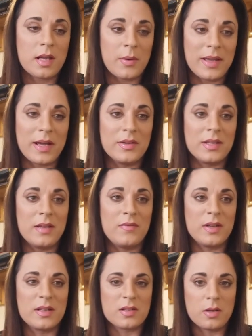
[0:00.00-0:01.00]
going out in the
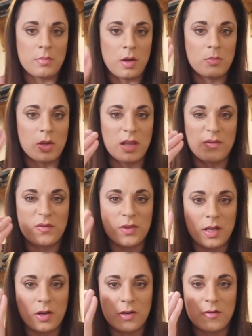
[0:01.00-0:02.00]
evenings, I'm looking for
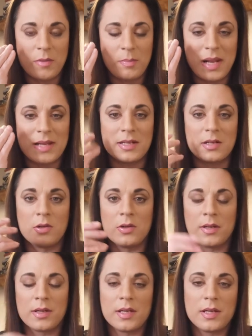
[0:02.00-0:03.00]
the kind of the blended
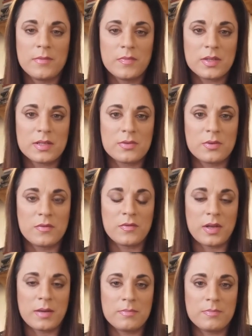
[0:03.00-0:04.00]
look to sort
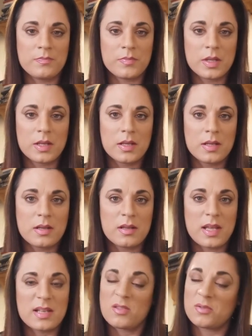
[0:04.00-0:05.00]
of
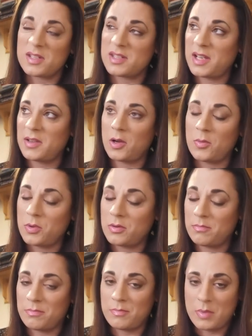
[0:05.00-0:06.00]
that's not to say that
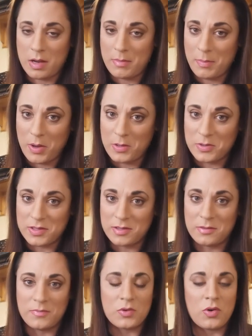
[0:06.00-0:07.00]
I'm opposed
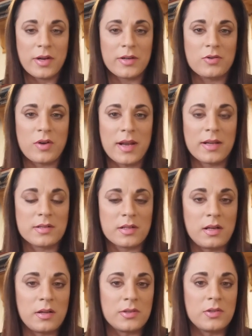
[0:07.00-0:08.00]
to trying drag, because
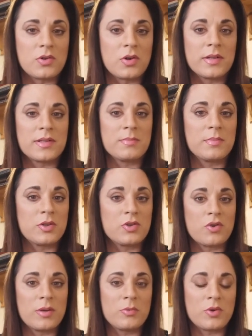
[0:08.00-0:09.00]
I'd like to try some
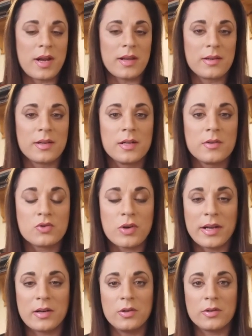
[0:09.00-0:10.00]
extreme
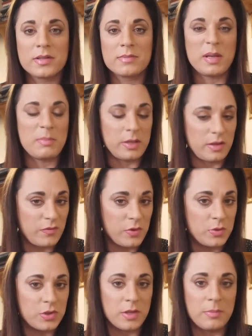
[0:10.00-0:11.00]
drag looks maybe in the
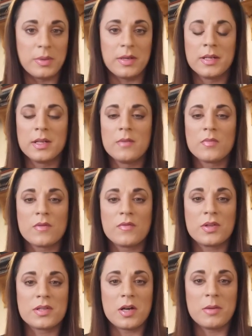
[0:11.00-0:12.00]
future, but
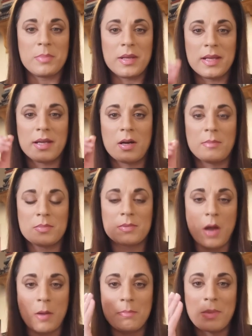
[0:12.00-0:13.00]
for the time being
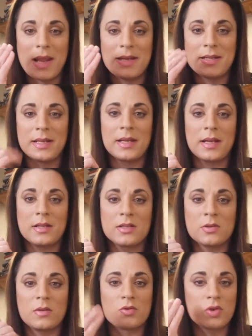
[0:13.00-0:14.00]
I'm blending and
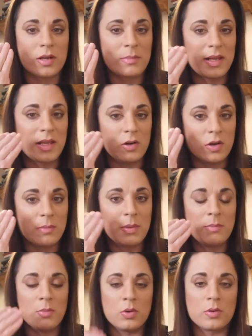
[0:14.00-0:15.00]
sort of trying to make it look a
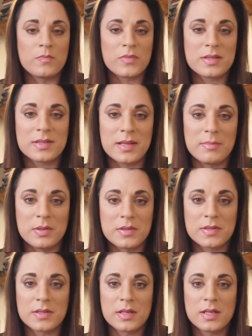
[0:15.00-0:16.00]
bit more
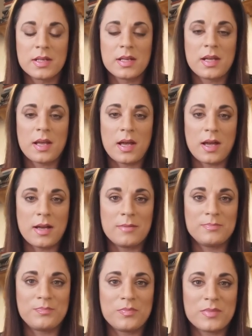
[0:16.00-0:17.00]
seamless.
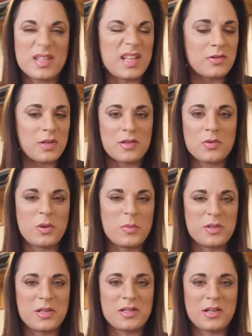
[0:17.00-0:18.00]
So that's all I
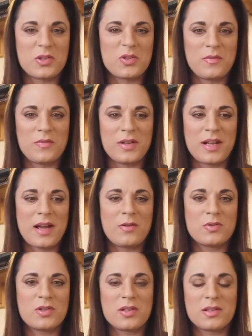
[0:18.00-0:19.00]
wanted to touch on for now.
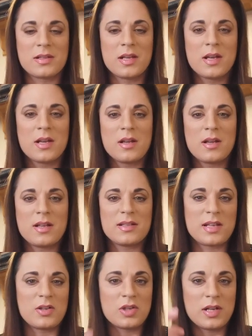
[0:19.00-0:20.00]
Just
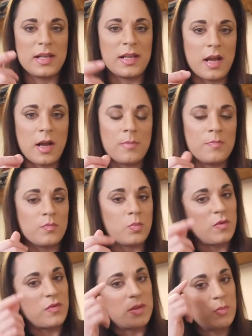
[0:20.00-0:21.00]
essentially
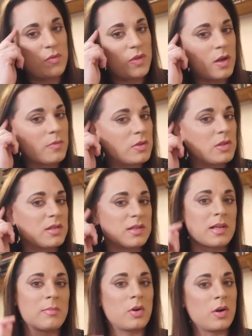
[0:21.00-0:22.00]
with the just to
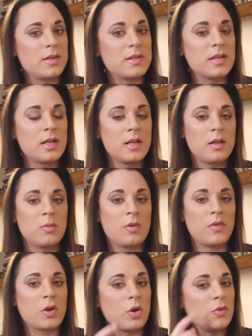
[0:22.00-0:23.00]
summarize,
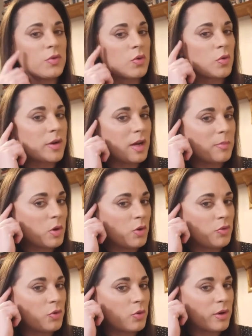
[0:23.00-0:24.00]
with the contouring, I'm
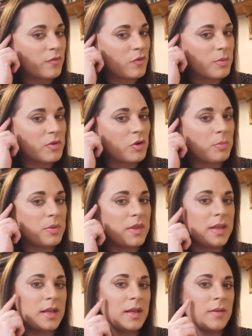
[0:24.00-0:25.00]
contouring from the top of
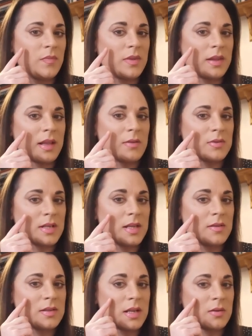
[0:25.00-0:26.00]
the ear down
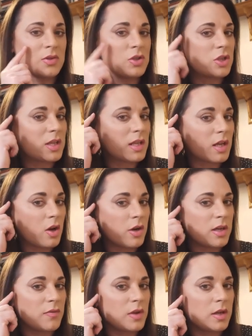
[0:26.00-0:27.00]
to the cheek in a
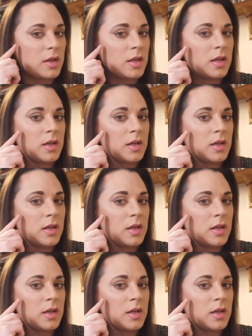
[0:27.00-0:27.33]
kind of a